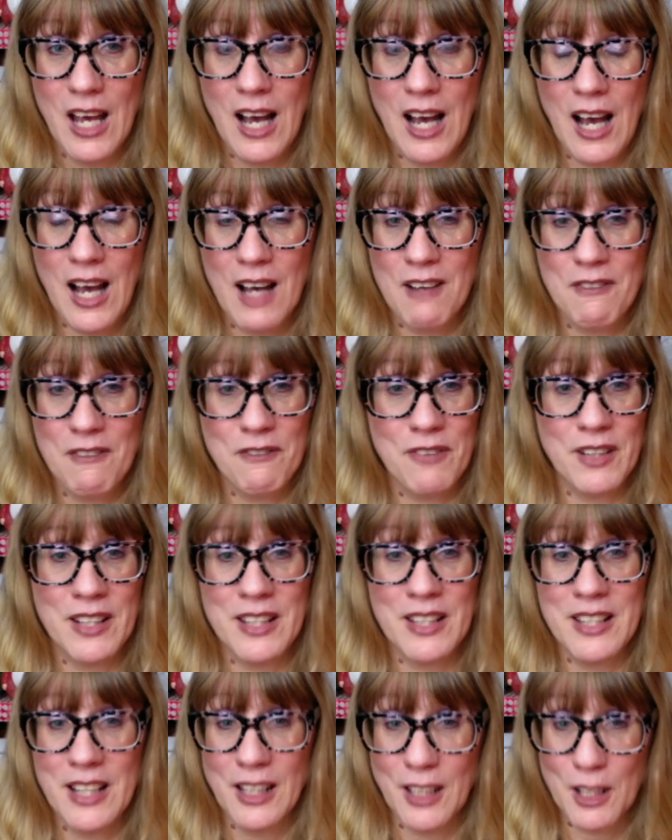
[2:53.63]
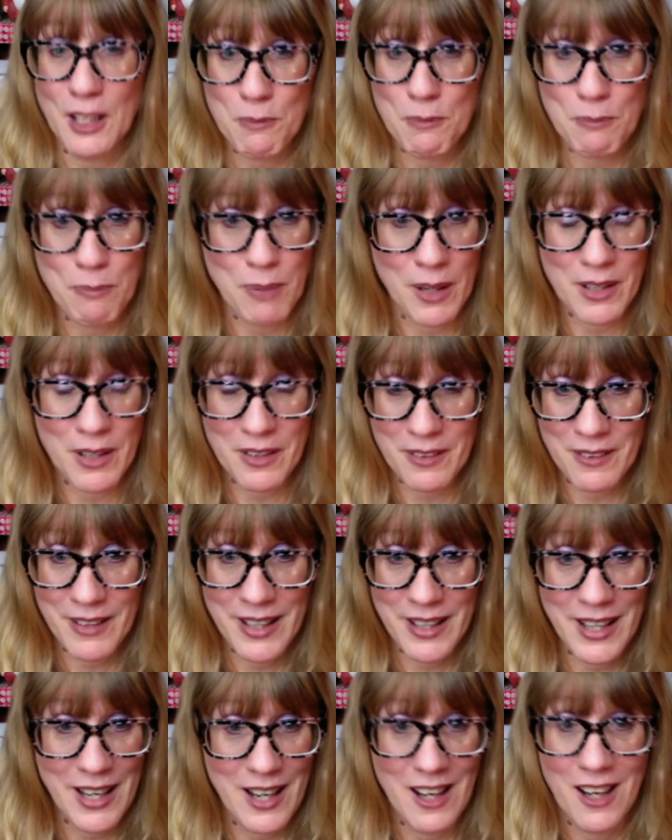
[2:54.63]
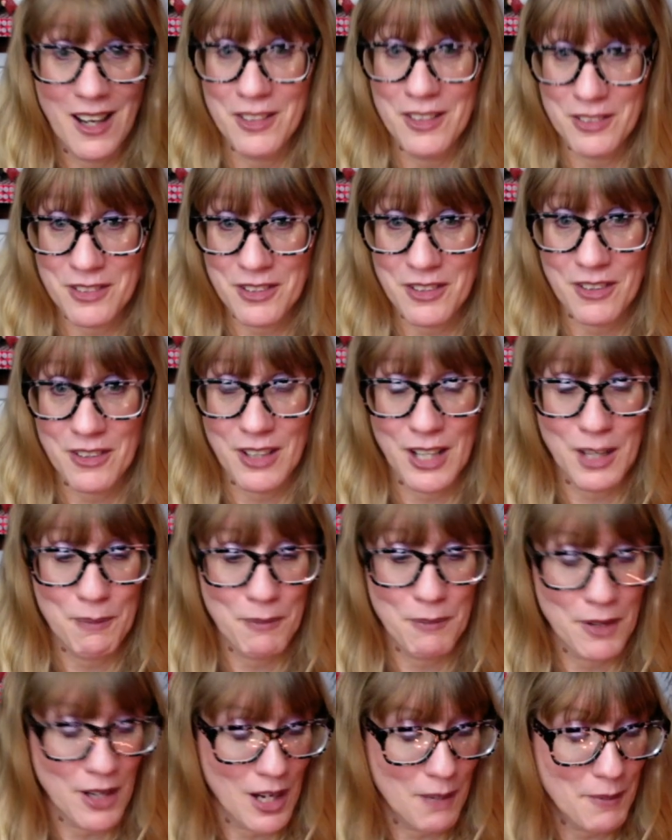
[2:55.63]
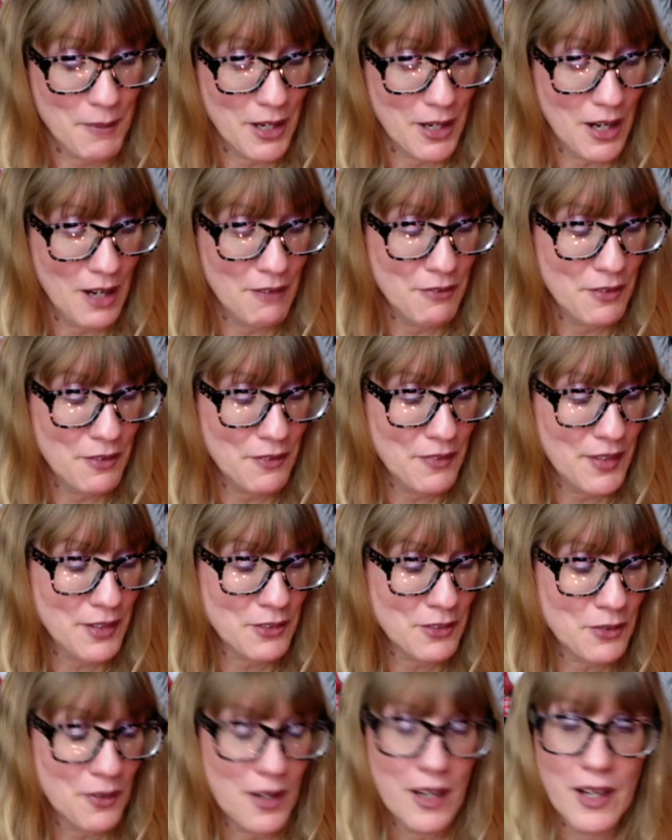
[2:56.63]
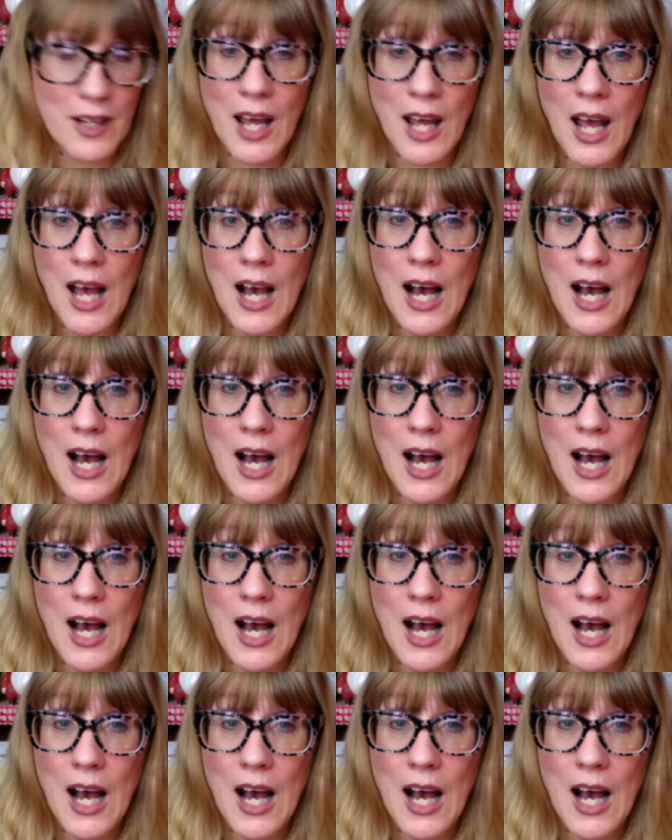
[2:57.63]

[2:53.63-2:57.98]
uh, vanilla buttery ice cream coming off of this one.